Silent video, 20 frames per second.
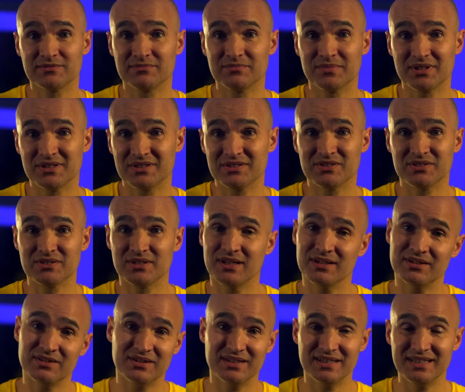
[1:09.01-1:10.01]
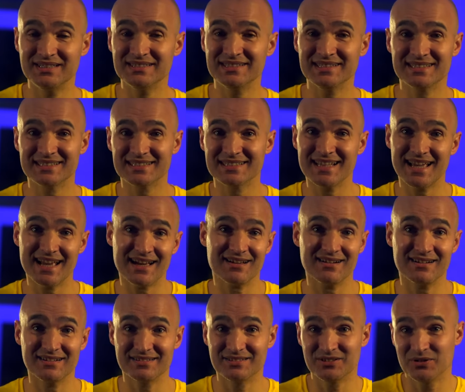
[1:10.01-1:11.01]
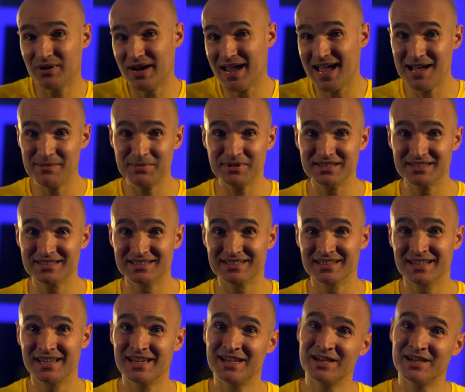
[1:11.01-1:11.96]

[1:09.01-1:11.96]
because you can easily slack on your habits,